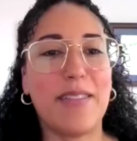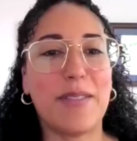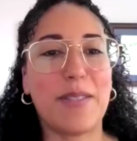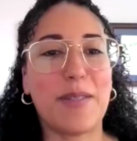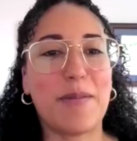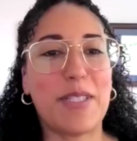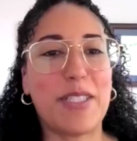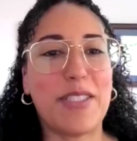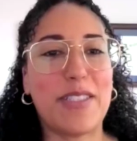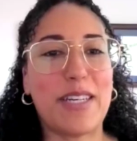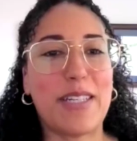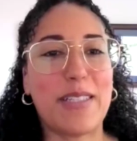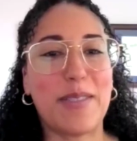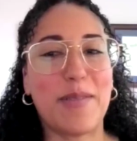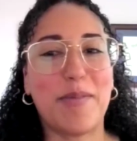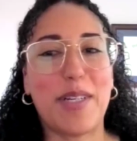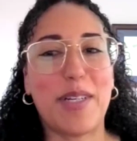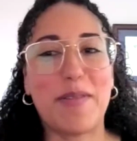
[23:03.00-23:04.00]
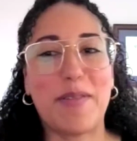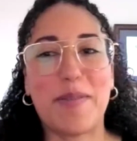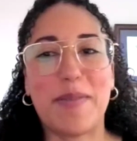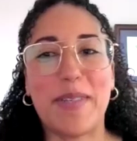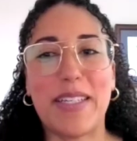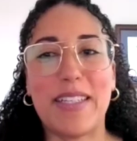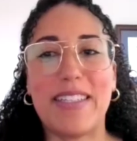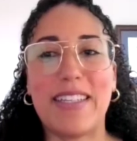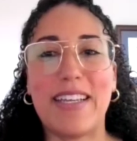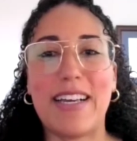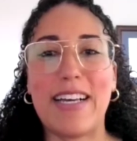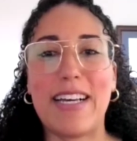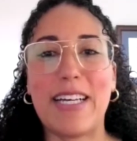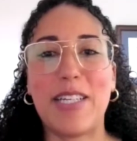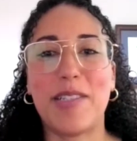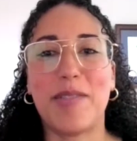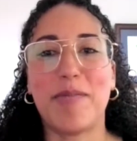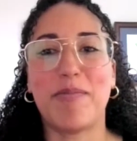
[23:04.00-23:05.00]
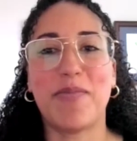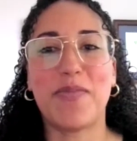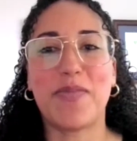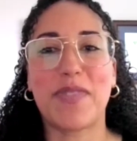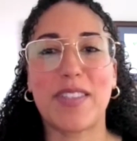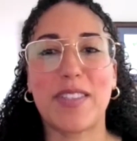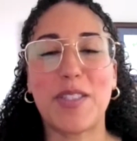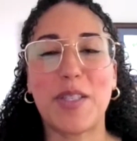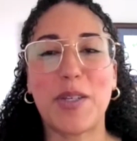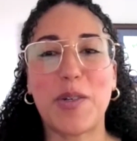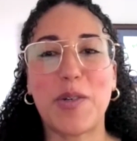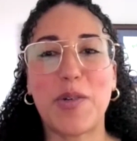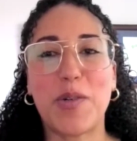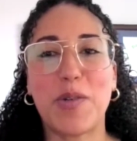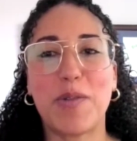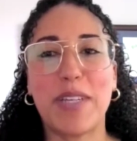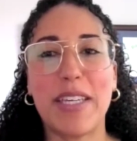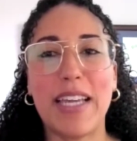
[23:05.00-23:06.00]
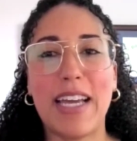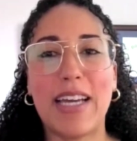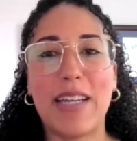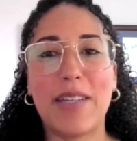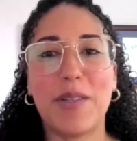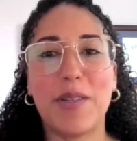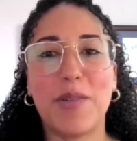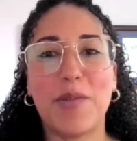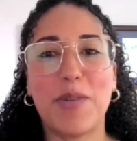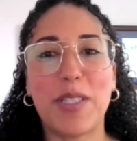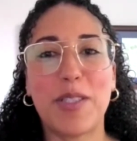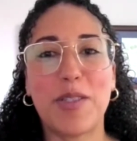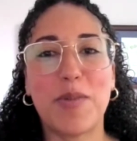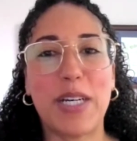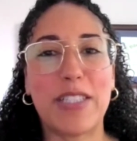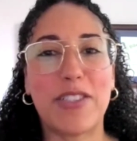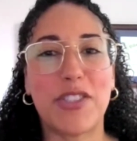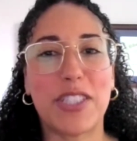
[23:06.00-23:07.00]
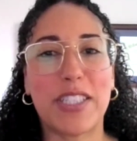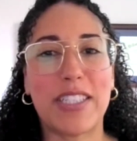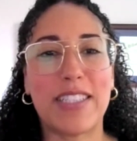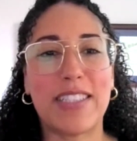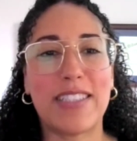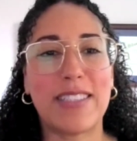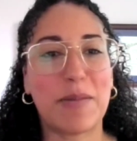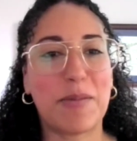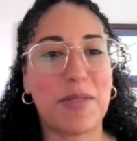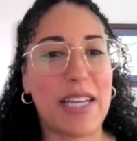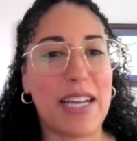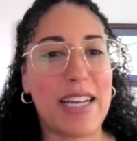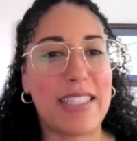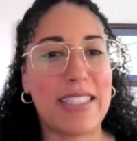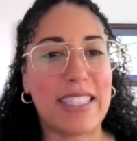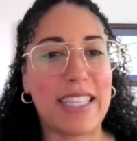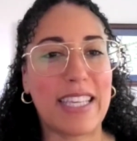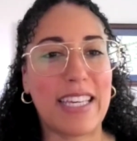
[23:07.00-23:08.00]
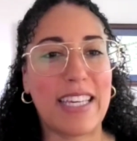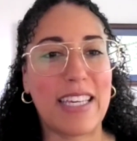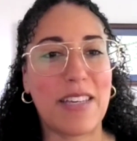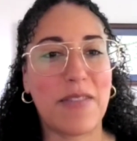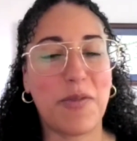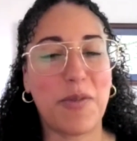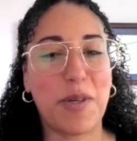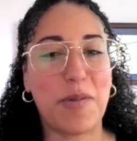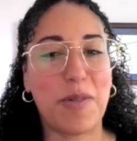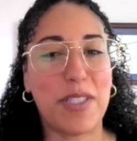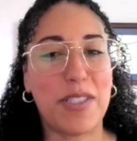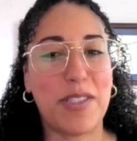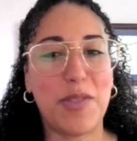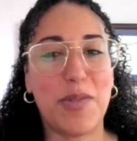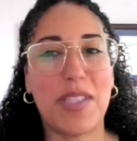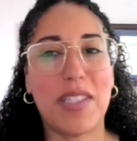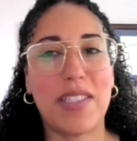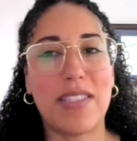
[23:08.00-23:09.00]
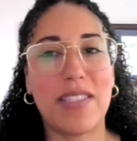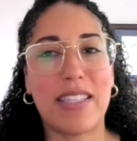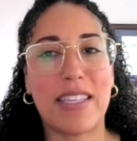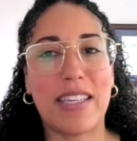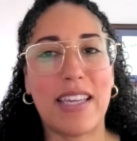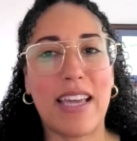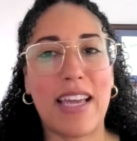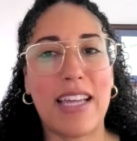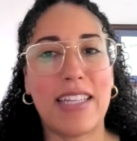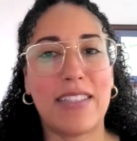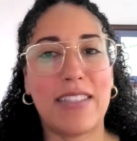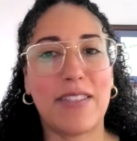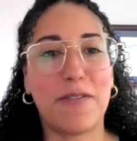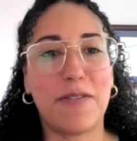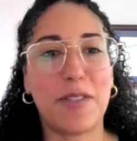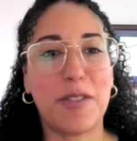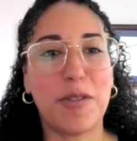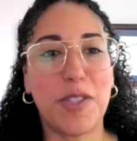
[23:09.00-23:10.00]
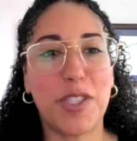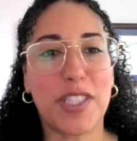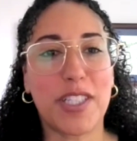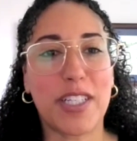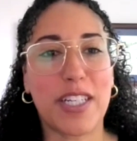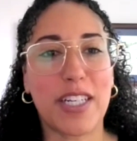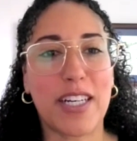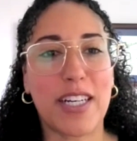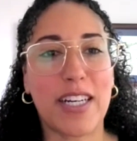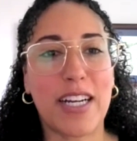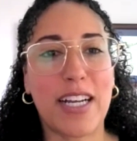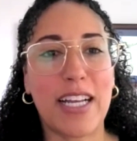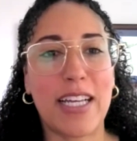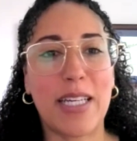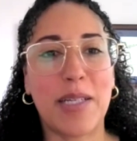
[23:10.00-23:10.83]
so much, Dr. Braverman. So we had one question, someone asking if we would do this again in the future.